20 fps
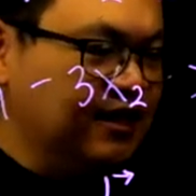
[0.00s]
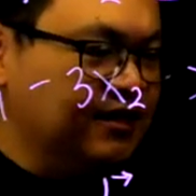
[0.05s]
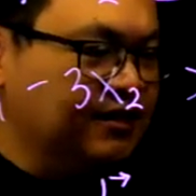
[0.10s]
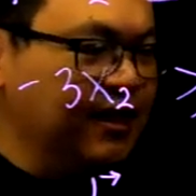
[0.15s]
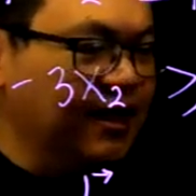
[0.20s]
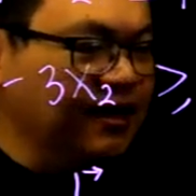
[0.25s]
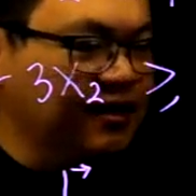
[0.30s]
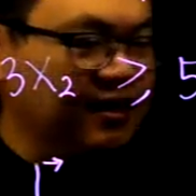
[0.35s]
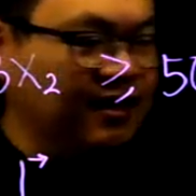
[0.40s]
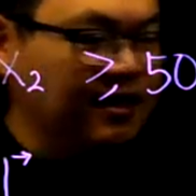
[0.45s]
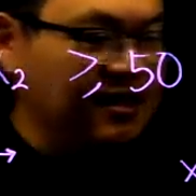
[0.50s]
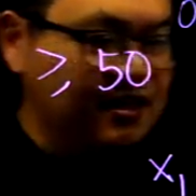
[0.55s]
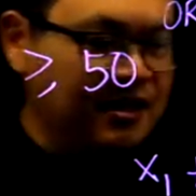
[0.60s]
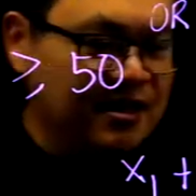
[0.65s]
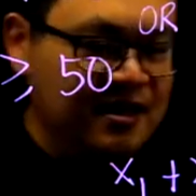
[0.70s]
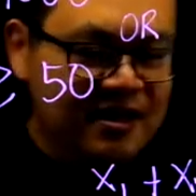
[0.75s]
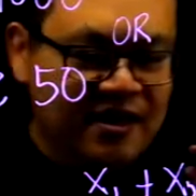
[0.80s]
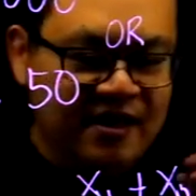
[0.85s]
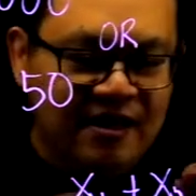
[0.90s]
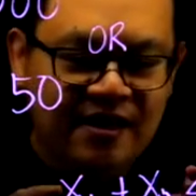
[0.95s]

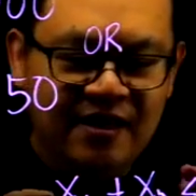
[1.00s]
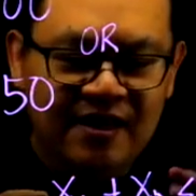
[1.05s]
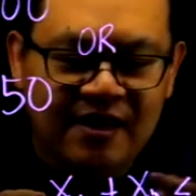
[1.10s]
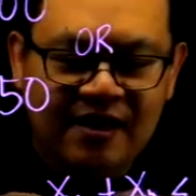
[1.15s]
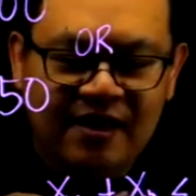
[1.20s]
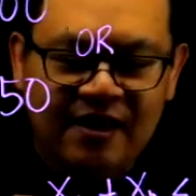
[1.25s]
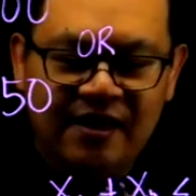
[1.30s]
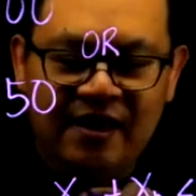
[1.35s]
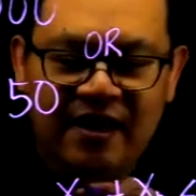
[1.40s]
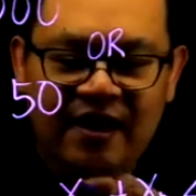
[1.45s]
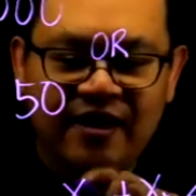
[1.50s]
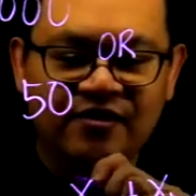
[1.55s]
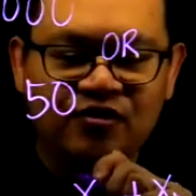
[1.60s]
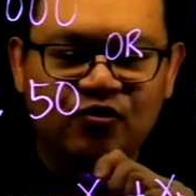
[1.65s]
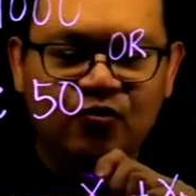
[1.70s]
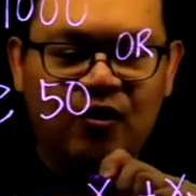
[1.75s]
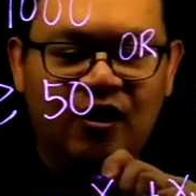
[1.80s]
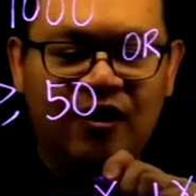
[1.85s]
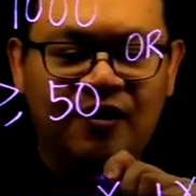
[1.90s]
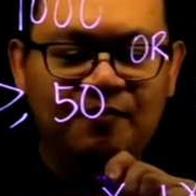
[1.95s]
technically,
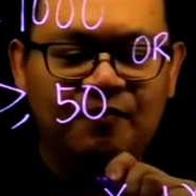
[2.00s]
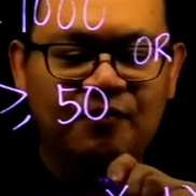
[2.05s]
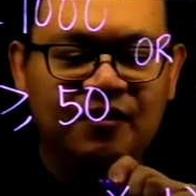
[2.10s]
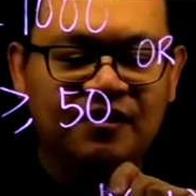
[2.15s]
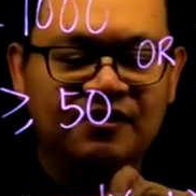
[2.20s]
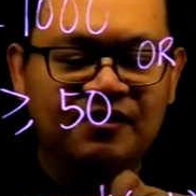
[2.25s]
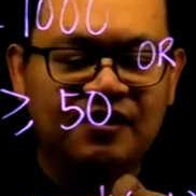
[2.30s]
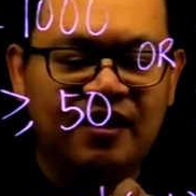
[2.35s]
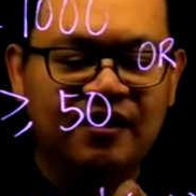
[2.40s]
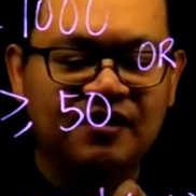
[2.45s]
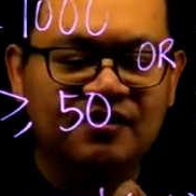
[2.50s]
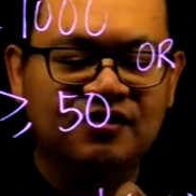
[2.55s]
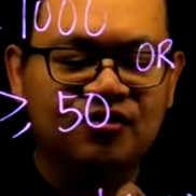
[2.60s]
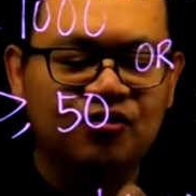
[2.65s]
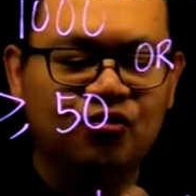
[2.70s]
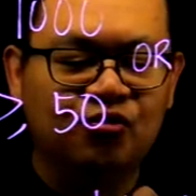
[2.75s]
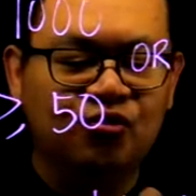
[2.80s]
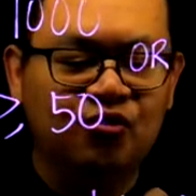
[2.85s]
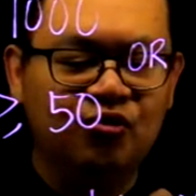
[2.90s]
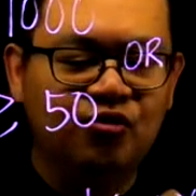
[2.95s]
x1 plus
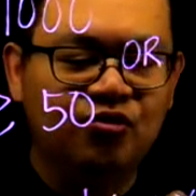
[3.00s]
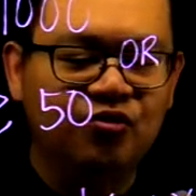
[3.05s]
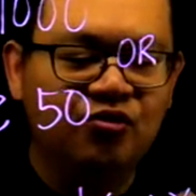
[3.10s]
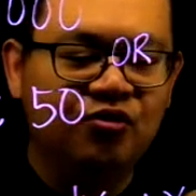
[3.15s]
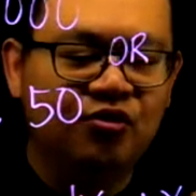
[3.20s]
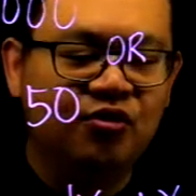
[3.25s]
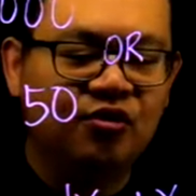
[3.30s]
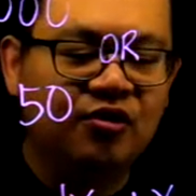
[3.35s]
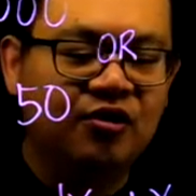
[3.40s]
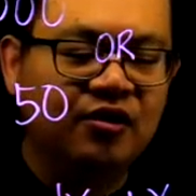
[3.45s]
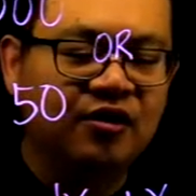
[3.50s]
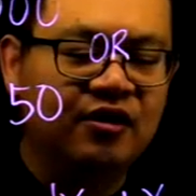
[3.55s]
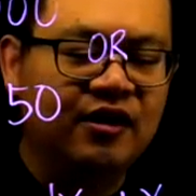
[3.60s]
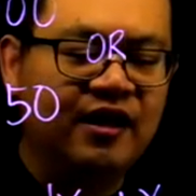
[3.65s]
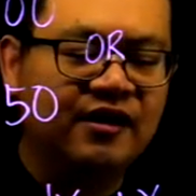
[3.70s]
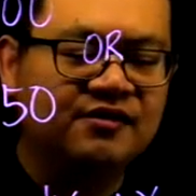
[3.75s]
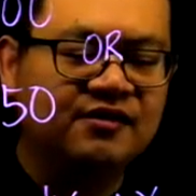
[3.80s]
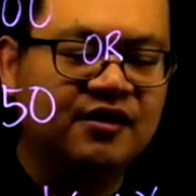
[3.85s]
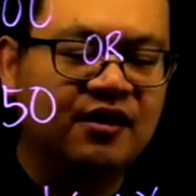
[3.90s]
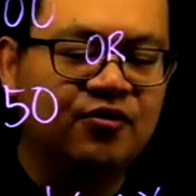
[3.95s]
x2
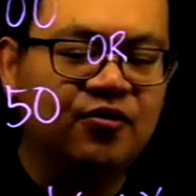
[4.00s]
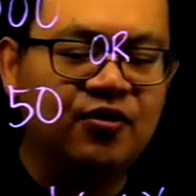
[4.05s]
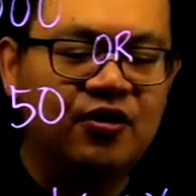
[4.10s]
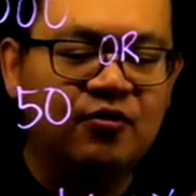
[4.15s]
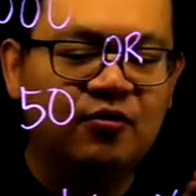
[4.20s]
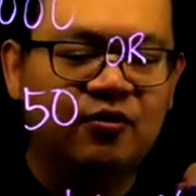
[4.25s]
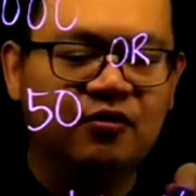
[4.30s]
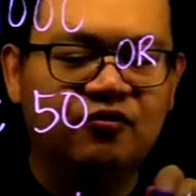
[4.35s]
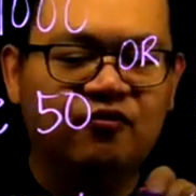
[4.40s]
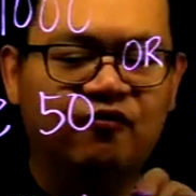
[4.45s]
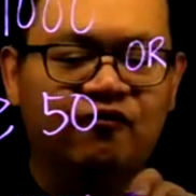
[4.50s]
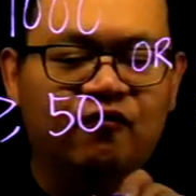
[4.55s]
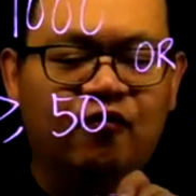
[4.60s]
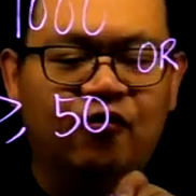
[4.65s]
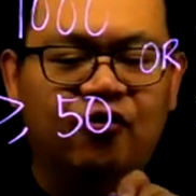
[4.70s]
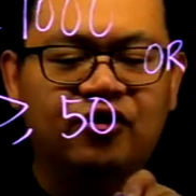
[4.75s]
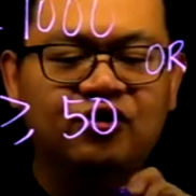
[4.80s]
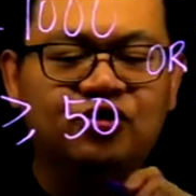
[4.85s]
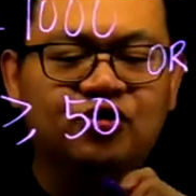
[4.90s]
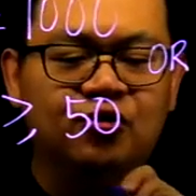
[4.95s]
less than or equal to
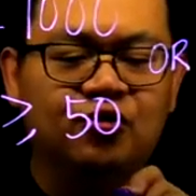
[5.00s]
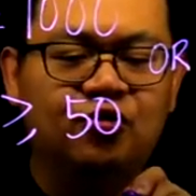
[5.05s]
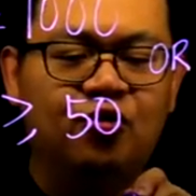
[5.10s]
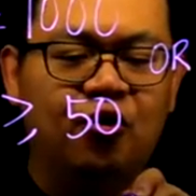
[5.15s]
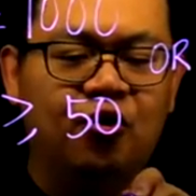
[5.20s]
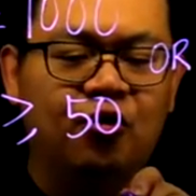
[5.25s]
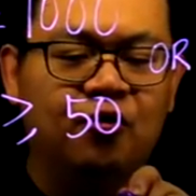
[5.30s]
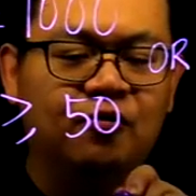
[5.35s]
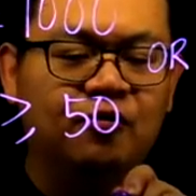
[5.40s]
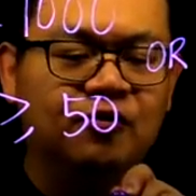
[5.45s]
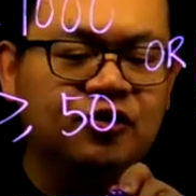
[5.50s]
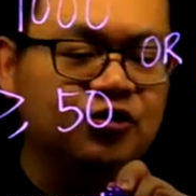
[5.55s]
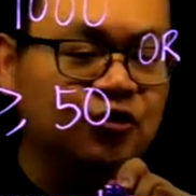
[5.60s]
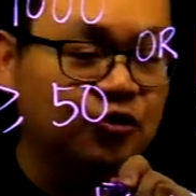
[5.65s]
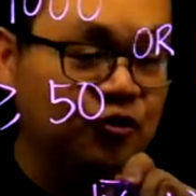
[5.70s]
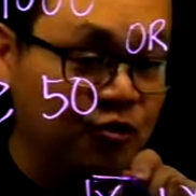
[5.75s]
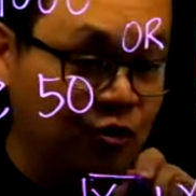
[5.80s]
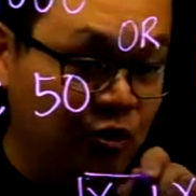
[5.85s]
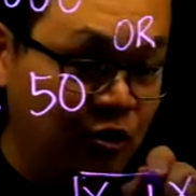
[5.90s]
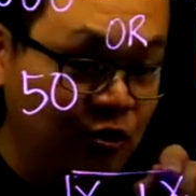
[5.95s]
4 should
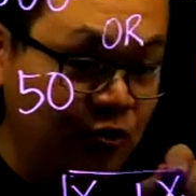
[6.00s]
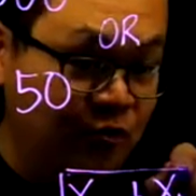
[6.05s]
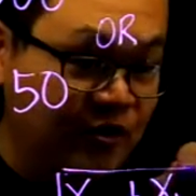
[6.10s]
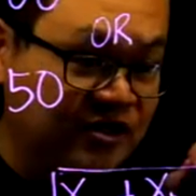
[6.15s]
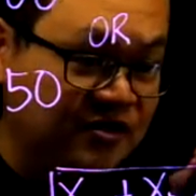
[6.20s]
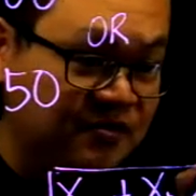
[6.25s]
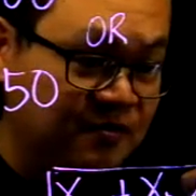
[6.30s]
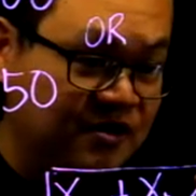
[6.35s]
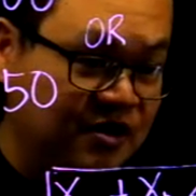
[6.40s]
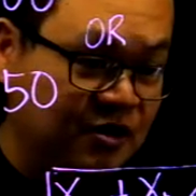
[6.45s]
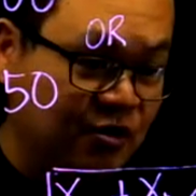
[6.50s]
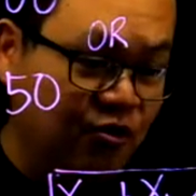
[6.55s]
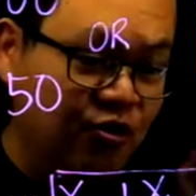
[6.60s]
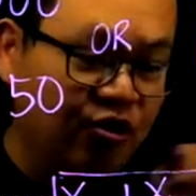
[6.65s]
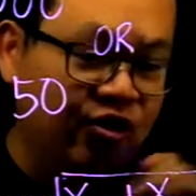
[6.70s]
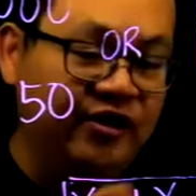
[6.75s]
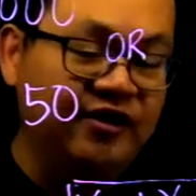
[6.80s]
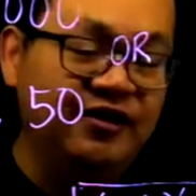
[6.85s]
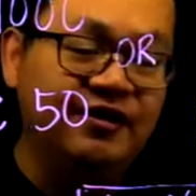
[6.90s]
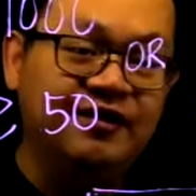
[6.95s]
always be
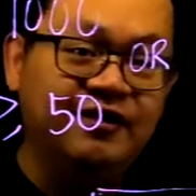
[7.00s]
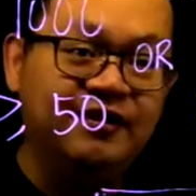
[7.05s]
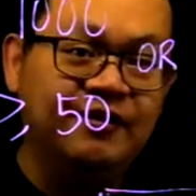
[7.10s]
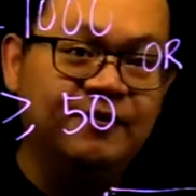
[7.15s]
on.